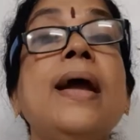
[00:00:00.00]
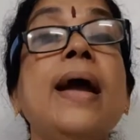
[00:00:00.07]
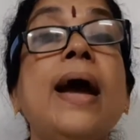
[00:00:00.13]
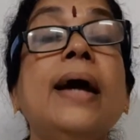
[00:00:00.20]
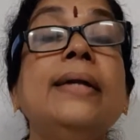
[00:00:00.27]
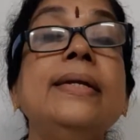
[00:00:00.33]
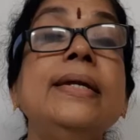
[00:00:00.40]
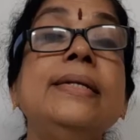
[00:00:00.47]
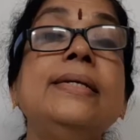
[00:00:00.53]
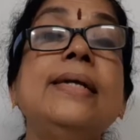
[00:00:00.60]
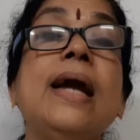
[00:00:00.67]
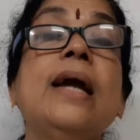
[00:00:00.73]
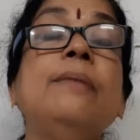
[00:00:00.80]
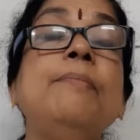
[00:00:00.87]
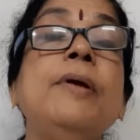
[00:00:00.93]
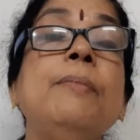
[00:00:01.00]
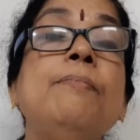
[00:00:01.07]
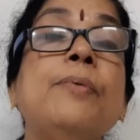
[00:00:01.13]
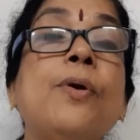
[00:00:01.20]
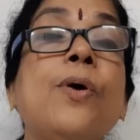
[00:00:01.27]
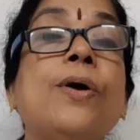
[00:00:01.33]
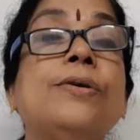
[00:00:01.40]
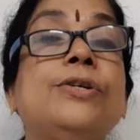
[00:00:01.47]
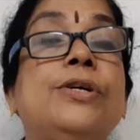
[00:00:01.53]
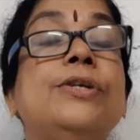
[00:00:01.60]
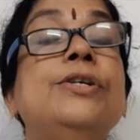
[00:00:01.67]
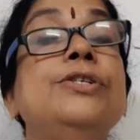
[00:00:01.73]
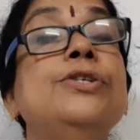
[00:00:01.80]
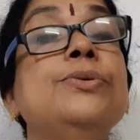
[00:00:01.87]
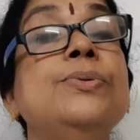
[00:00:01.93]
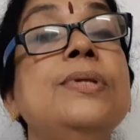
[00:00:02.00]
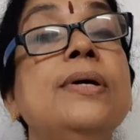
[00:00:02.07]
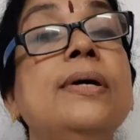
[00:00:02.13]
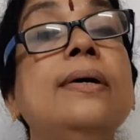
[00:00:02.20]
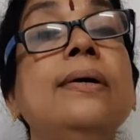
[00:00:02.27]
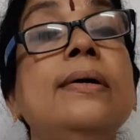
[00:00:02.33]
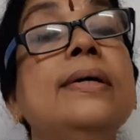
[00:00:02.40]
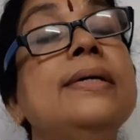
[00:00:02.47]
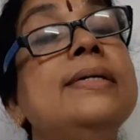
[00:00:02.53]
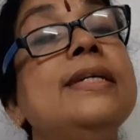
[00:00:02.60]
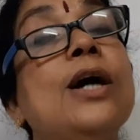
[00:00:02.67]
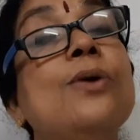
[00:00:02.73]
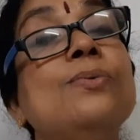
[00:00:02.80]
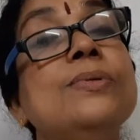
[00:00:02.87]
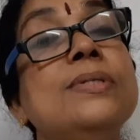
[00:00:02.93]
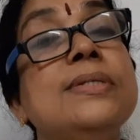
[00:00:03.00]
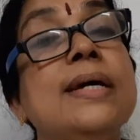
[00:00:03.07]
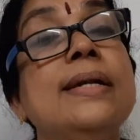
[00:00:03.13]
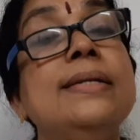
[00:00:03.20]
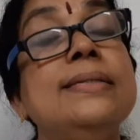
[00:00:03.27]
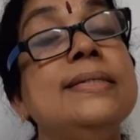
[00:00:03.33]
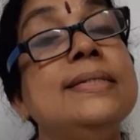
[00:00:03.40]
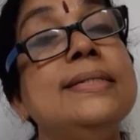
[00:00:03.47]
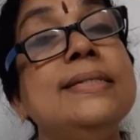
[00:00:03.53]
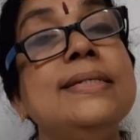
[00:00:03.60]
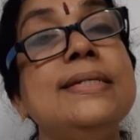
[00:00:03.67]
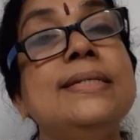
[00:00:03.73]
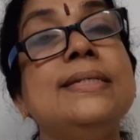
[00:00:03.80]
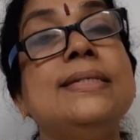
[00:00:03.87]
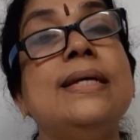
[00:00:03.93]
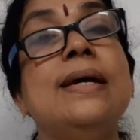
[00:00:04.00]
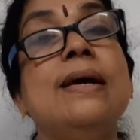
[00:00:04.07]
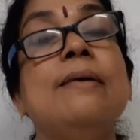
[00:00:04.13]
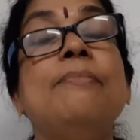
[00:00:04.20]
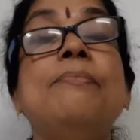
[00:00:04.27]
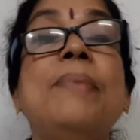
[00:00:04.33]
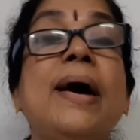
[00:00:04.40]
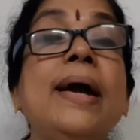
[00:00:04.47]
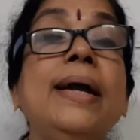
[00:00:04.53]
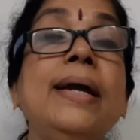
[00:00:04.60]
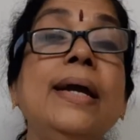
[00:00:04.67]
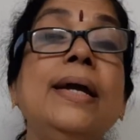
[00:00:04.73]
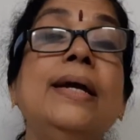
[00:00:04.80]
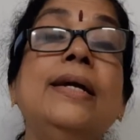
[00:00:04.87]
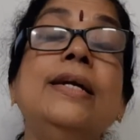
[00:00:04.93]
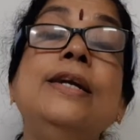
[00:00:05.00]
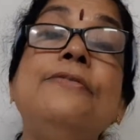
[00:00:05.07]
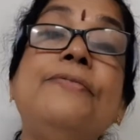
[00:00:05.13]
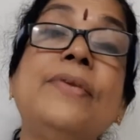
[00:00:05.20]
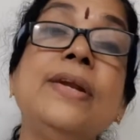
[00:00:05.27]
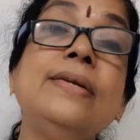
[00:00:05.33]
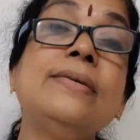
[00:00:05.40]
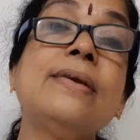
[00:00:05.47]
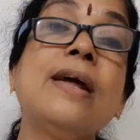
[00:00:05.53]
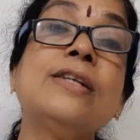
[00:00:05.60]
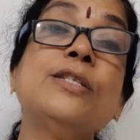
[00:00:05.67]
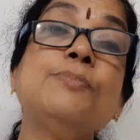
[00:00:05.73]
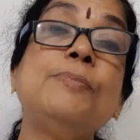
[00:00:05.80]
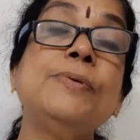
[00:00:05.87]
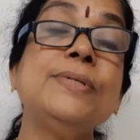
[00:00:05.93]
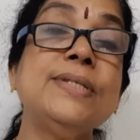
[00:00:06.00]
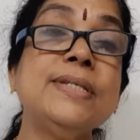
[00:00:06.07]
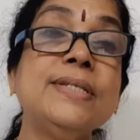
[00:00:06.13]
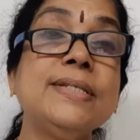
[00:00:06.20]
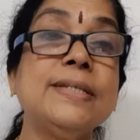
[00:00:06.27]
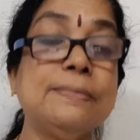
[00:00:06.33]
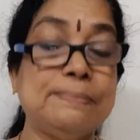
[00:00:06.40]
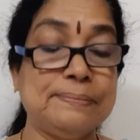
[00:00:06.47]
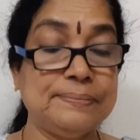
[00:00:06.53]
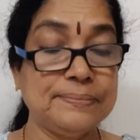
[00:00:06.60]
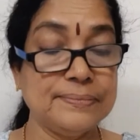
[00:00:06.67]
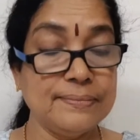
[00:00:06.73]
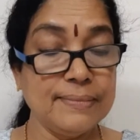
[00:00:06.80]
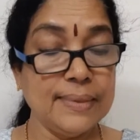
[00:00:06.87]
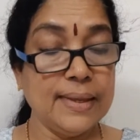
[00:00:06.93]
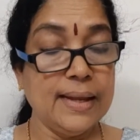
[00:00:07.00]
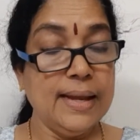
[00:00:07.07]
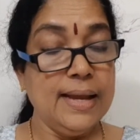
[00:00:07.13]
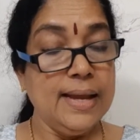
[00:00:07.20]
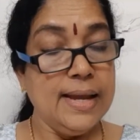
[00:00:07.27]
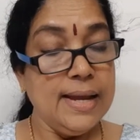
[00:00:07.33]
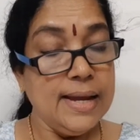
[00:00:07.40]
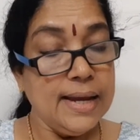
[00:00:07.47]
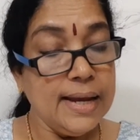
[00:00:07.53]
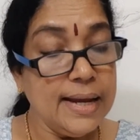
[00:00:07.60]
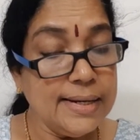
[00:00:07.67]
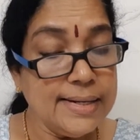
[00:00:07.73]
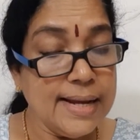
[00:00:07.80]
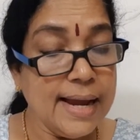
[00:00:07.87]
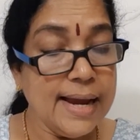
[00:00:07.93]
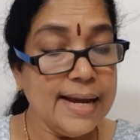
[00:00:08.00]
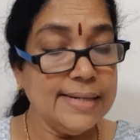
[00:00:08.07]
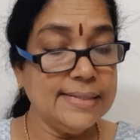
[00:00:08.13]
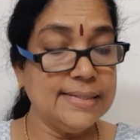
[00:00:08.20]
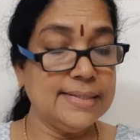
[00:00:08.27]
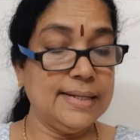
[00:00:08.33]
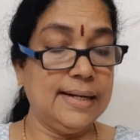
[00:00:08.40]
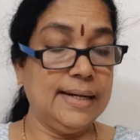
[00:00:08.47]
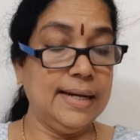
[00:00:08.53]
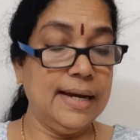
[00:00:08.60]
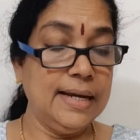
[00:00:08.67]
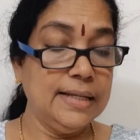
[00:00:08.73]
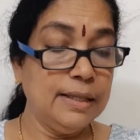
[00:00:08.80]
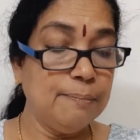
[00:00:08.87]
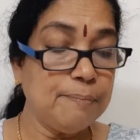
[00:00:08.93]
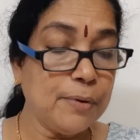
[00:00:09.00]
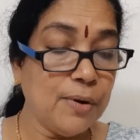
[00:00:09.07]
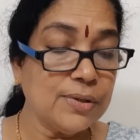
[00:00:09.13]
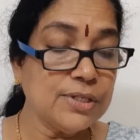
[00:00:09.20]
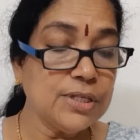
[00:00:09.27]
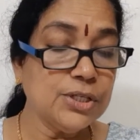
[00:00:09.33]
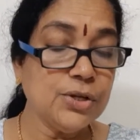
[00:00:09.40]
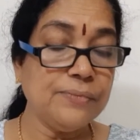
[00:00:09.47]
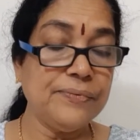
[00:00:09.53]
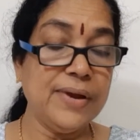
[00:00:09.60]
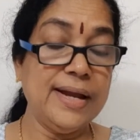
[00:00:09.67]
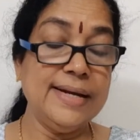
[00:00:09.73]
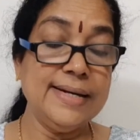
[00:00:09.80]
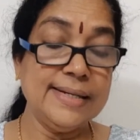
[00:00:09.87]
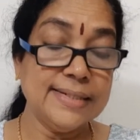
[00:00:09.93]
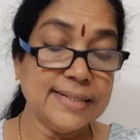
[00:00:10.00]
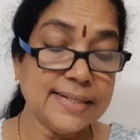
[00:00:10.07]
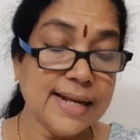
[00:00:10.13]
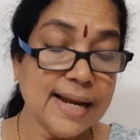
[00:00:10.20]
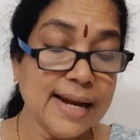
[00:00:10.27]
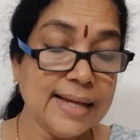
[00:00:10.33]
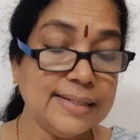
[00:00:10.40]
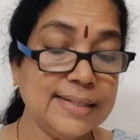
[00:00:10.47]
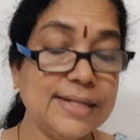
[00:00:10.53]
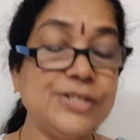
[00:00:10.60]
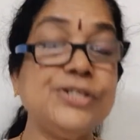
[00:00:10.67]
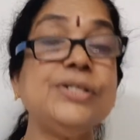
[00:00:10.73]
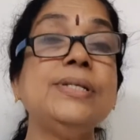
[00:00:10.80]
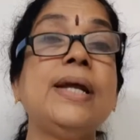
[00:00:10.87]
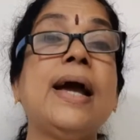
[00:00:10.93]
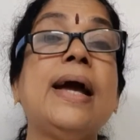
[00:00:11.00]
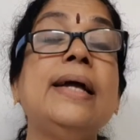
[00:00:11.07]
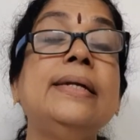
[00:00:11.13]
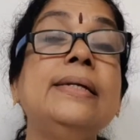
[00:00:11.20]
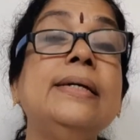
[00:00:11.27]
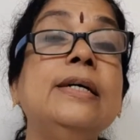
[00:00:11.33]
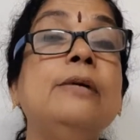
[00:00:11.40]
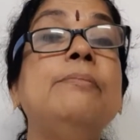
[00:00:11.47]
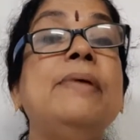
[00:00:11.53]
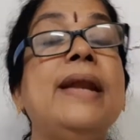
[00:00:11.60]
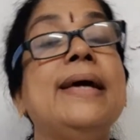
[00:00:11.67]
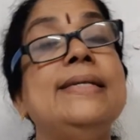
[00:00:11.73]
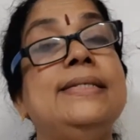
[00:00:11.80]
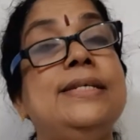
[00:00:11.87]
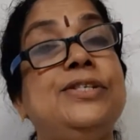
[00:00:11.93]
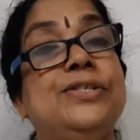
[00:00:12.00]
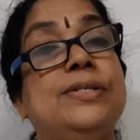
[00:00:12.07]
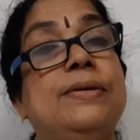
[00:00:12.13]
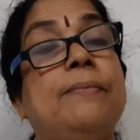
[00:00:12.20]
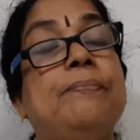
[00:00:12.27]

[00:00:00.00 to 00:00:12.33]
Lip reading: and it can be brought to the towns and cities by different transport system. It aids in the process of industrialization and urbanization.